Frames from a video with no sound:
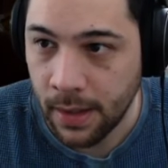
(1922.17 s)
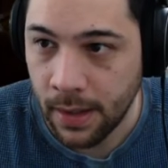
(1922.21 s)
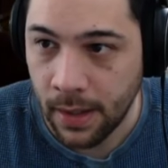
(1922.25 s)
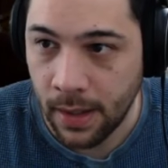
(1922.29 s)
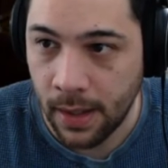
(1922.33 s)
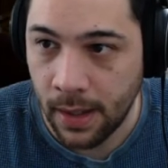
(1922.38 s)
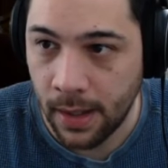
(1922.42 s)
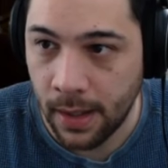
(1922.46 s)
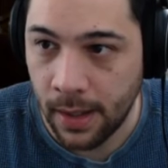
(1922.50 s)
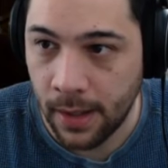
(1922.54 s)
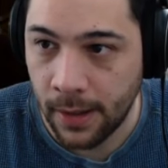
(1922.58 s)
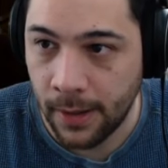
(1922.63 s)

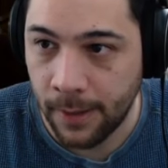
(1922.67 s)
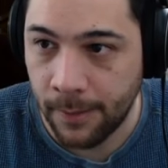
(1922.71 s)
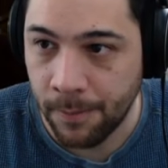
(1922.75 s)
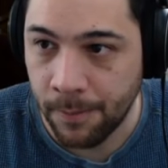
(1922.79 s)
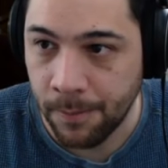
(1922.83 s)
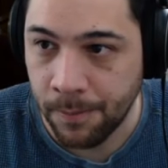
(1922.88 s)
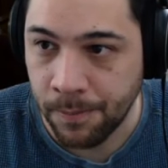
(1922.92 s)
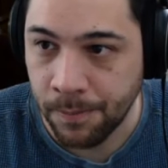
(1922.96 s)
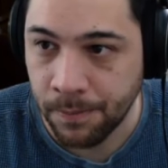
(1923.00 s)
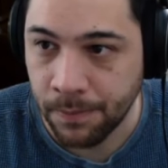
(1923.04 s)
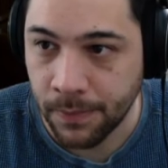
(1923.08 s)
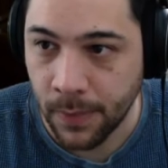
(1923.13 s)

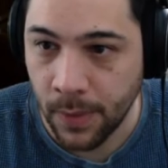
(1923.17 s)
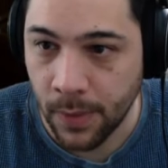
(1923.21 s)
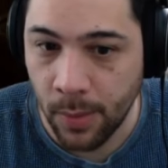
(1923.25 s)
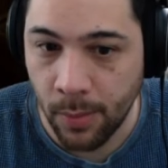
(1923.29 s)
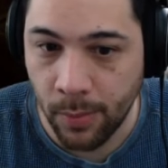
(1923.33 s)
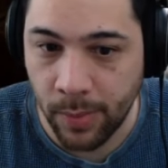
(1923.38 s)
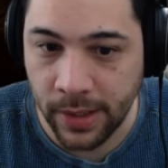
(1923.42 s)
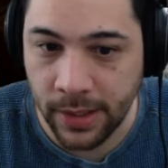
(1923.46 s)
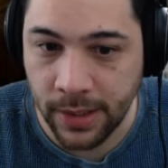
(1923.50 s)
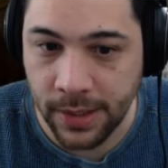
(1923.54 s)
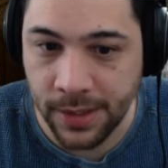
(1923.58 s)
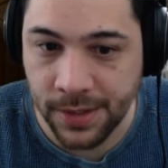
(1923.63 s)

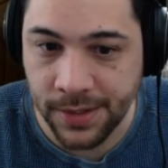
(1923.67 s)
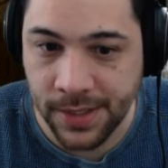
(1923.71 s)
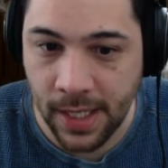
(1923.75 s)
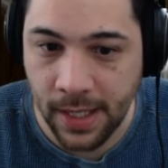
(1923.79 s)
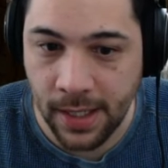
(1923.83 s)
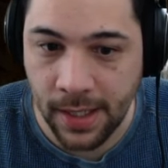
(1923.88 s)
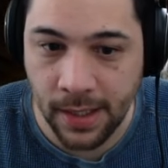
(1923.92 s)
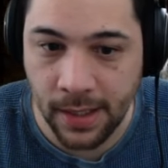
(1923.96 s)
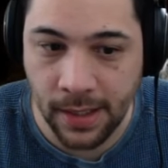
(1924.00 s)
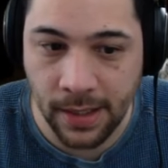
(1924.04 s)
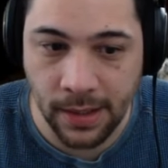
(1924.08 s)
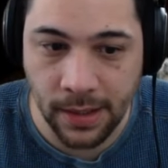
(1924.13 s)
But it is a,
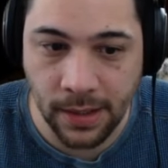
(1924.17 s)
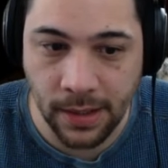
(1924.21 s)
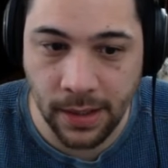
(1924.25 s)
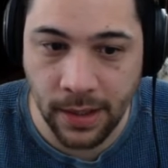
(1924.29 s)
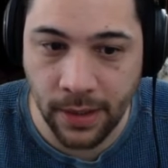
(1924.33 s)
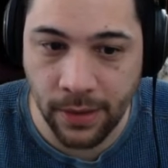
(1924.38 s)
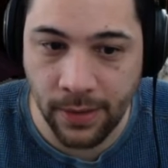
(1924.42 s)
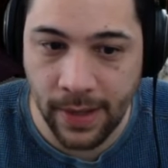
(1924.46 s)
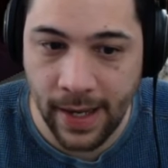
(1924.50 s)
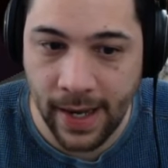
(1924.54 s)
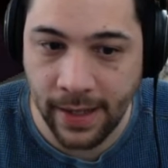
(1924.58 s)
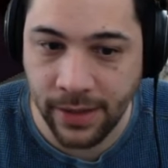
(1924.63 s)
you
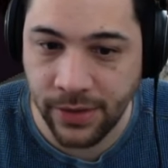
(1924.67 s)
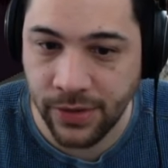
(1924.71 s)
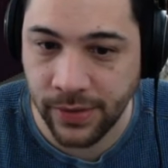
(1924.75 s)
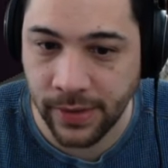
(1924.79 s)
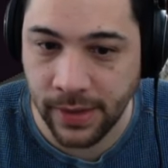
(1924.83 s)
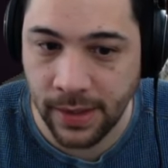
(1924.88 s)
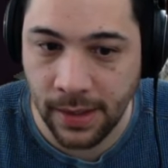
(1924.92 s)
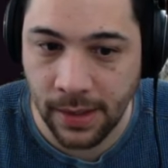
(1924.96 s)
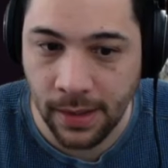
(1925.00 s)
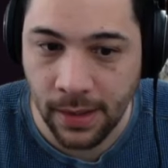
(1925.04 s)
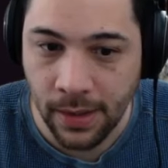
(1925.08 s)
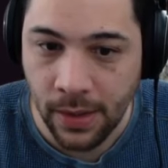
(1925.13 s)
know,
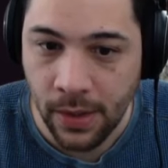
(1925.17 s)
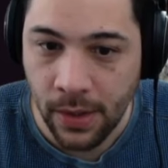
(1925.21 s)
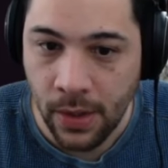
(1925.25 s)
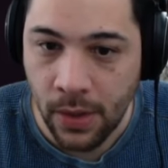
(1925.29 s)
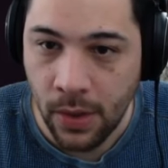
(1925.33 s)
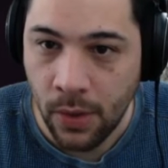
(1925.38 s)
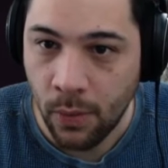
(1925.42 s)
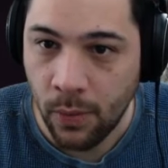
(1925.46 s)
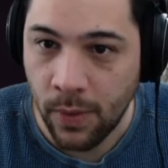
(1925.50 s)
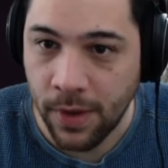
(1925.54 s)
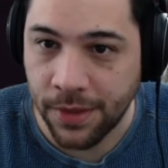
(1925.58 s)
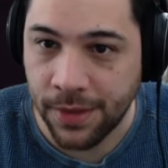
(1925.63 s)
actually,
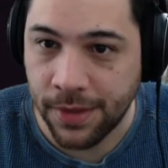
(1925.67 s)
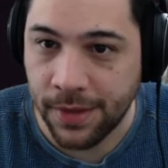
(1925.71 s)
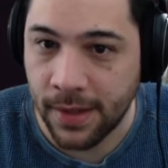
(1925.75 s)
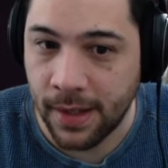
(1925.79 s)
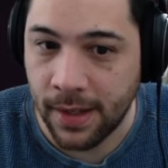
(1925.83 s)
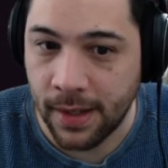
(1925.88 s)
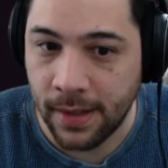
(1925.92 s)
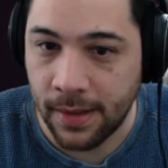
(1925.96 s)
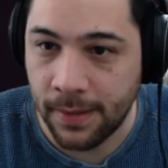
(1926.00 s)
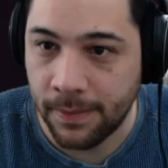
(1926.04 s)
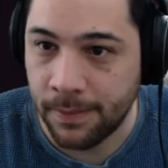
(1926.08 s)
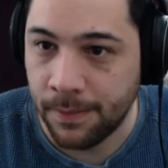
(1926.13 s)
with,
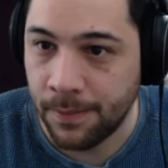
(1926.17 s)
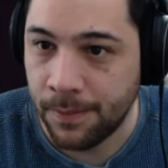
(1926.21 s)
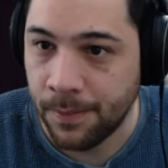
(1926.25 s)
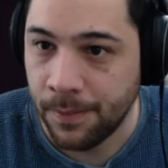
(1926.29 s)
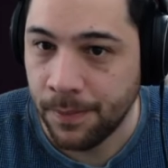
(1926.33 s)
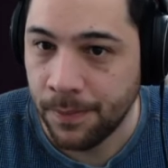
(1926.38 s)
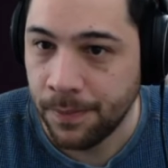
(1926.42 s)
while